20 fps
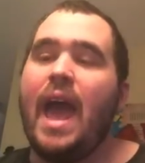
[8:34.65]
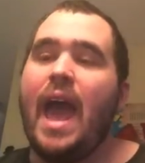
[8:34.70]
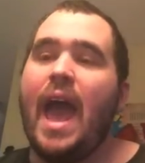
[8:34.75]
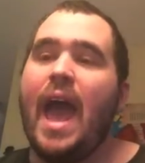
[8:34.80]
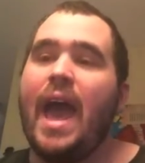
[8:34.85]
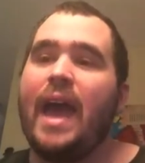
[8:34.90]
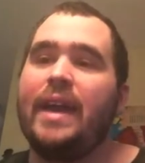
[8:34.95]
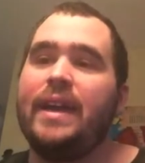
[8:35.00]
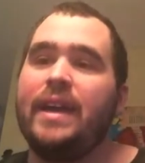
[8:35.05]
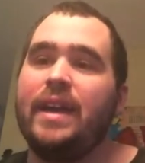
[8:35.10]

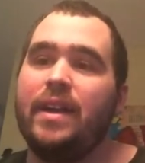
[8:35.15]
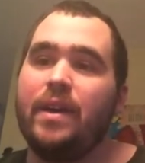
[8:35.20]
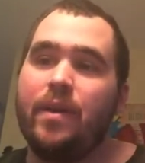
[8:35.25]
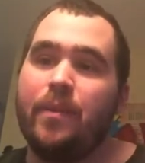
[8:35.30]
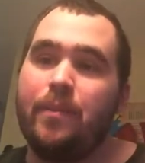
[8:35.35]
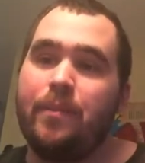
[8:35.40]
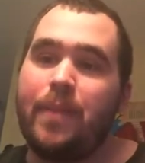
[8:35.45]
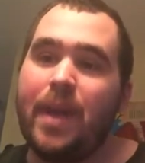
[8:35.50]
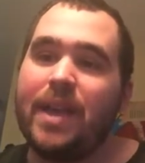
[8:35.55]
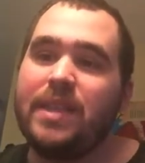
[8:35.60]
And
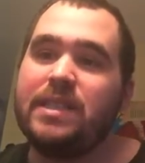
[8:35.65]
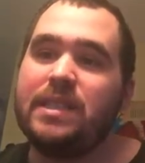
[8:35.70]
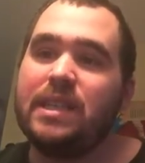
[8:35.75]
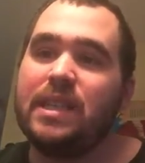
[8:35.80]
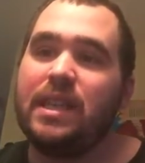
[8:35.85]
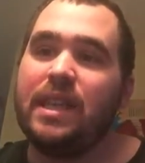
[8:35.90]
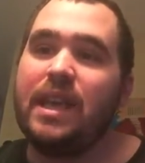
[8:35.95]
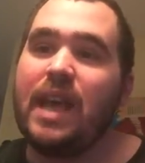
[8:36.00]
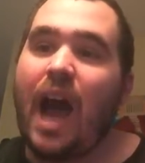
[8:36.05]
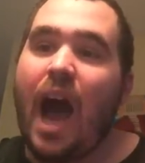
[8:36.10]

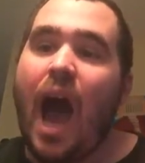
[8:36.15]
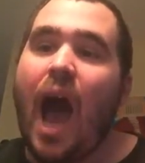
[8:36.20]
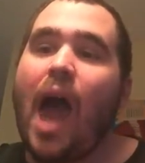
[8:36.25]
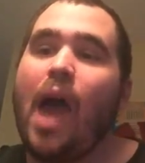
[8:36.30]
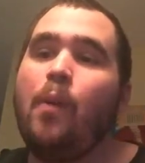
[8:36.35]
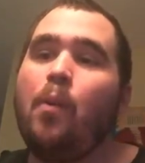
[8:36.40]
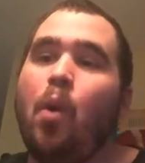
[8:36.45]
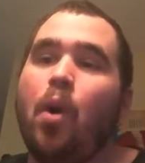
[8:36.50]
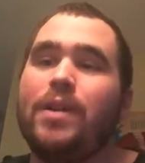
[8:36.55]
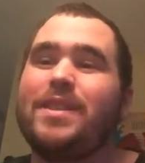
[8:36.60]
basically,
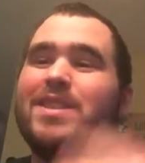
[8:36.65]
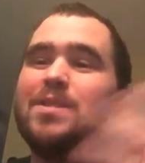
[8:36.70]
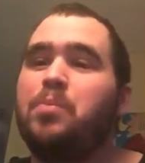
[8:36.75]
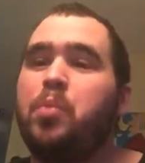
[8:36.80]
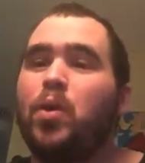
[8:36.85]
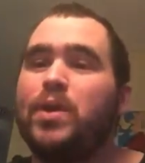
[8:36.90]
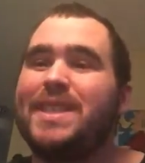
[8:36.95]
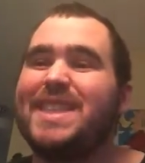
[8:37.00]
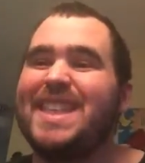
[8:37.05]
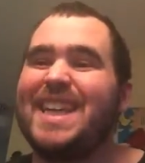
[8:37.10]
I want to
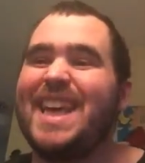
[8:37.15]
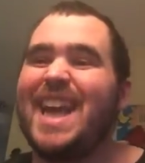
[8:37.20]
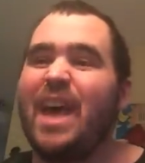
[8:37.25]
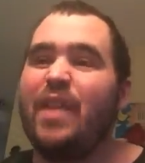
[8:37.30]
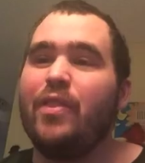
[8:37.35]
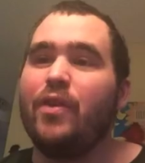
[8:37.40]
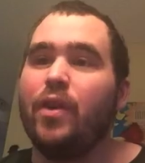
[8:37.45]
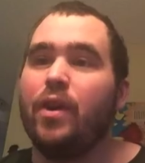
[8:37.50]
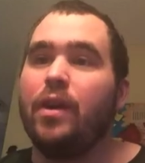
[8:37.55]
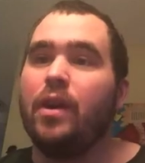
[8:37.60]
put
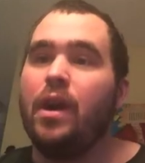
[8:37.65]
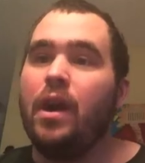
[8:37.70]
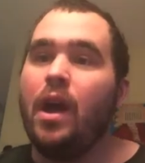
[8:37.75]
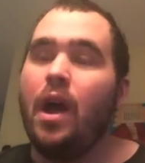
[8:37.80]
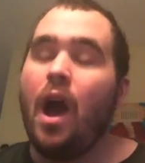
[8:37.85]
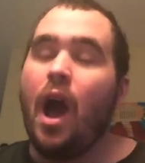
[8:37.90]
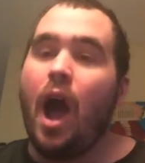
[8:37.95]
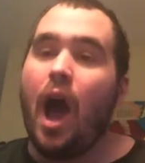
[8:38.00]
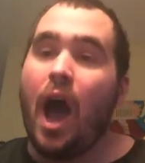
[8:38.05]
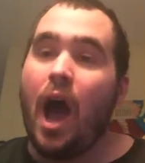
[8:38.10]
together
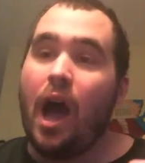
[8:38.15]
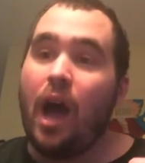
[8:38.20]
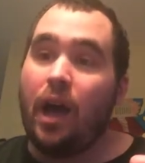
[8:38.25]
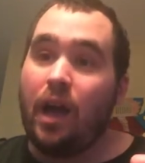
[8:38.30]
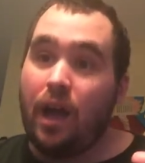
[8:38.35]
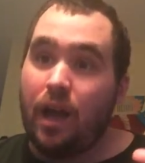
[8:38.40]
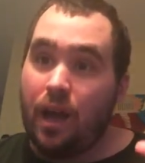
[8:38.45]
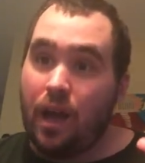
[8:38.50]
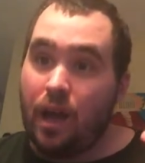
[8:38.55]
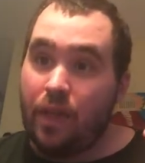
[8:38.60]

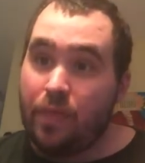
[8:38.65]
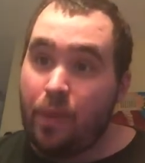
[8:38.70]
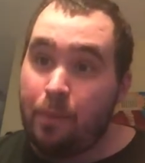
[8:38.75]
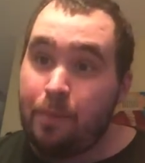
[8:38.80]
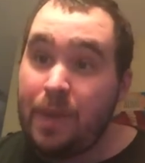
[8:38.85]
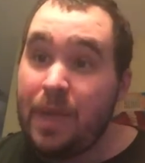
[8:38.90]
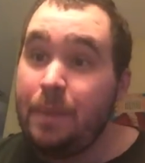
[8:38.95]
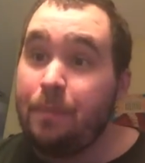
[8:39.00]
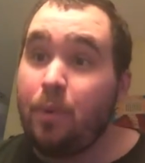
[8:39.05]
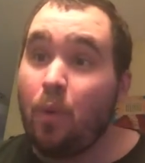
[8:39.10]
the
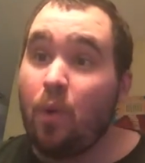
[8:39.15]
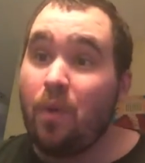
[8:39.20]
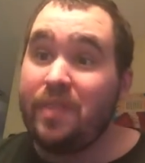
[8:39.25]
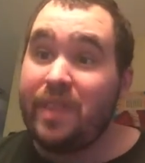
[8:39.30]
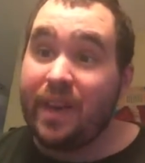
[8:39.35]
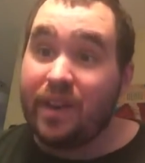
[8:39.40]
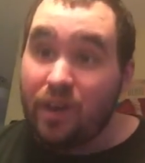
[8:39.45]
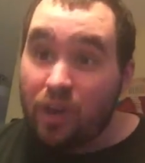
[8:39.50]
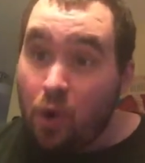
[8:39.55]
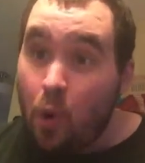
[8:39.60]
people
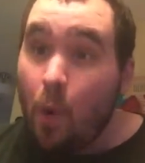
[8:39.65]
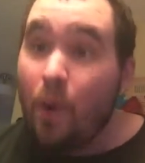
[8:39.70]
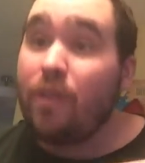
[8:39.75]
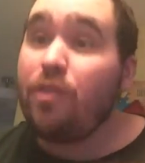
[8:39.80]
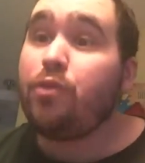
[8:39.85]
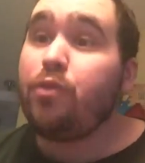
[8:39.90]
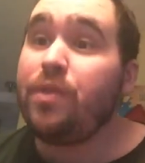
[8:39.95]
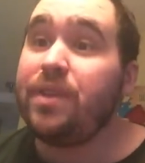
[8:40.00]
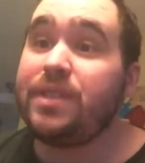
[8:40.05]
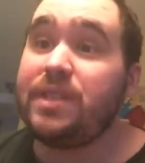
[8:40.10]
that are going
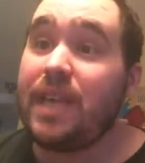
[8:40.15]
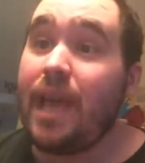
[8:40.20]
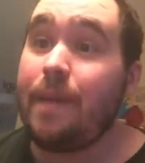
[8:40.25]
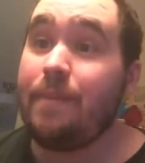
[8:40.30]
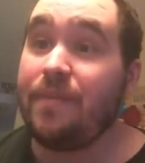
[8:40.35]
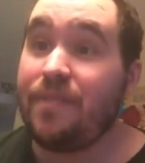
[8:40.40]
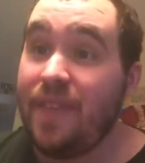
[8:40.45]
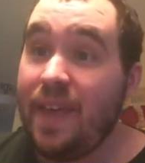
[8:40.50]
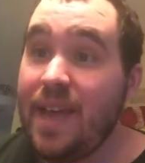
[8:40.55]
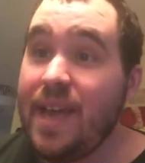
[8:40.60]
through the
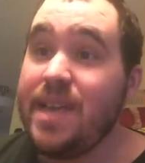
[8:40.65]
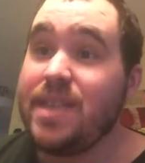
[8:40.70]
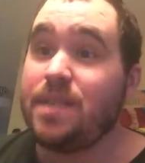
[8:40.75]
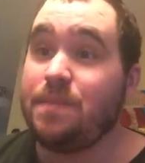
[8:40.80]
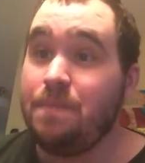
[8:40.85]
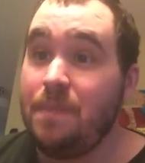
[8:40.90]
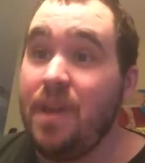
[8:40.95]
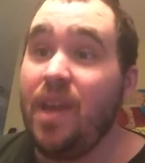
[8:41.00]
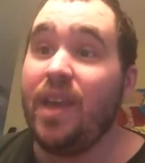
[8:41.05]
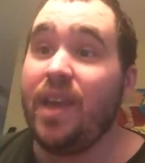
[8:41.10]
same thing as
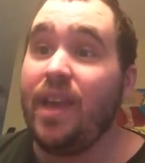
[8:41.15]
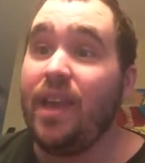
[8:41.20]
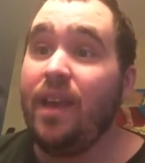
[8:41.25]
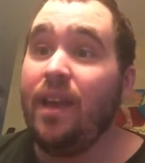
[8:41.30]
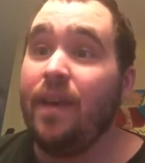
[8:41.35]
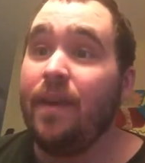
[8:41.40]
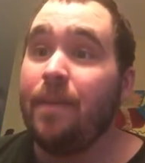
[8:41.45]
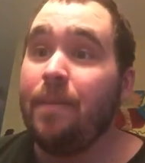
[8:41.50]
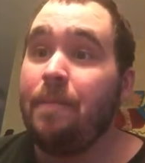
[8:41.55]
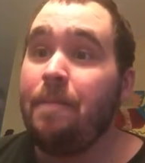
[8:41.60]

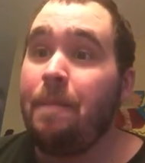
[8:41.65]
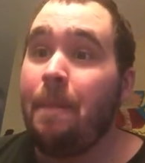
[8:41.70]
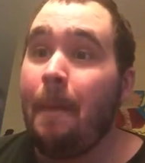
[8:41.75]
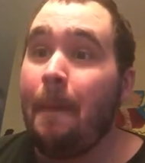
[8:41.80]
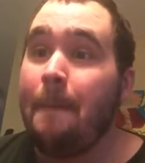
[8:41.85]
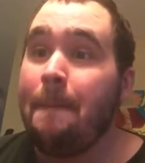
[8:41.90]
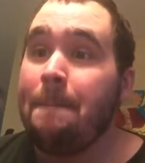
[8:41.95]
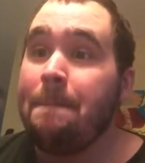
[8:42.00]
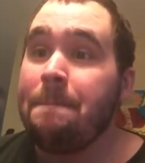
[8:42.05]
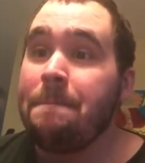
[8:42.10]
me,
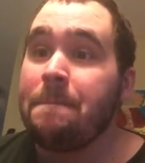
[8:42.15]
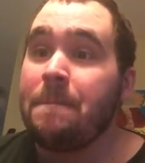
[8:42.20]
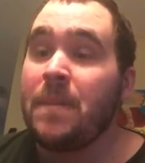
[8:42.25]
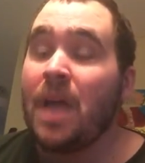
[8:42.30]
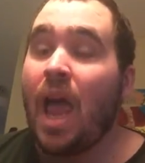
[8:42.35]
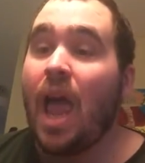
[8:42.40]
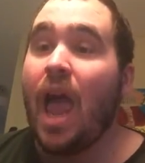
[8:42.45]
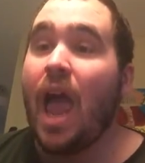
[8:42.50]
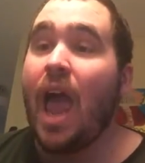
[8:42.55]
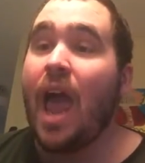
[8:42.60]

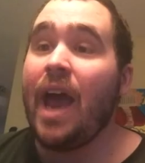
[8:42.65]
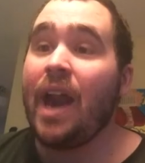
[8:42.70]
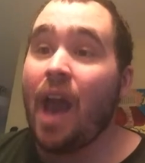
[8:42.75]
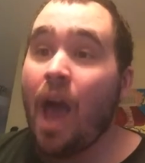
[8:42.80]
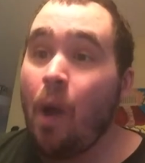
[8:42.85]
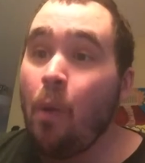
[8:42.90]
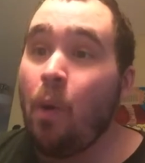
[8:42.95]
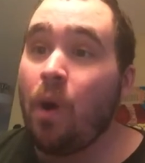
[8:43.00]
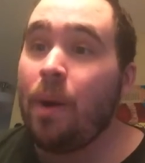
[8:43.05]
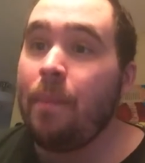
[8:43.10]
and
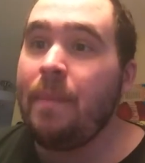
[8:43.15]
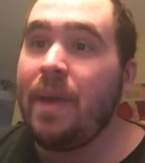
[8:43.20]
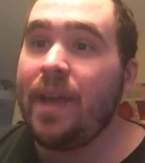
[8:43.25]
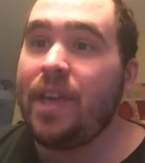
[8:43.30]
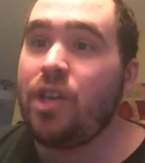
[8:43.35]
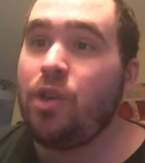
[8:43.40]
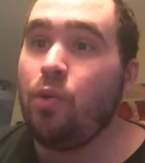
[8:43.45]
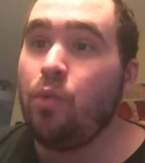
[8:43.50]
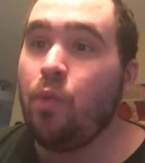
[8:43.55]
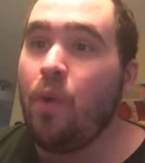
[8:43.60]
I want to
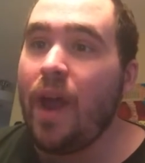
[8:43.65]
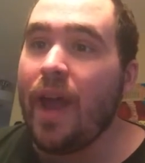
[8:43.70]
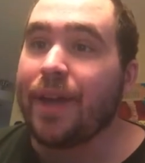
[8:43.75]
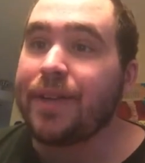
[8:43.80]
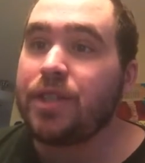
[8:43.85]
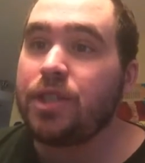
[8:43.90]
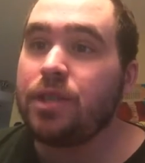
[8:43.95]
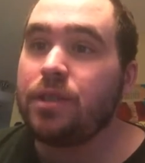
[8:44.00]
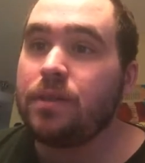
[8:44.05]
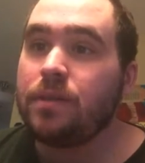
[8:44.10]
make you
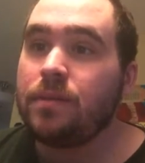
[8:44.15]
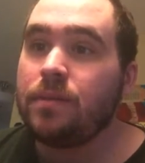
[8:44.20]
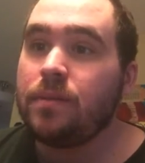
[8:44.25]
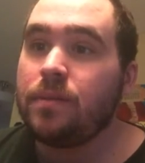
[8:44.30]
rich,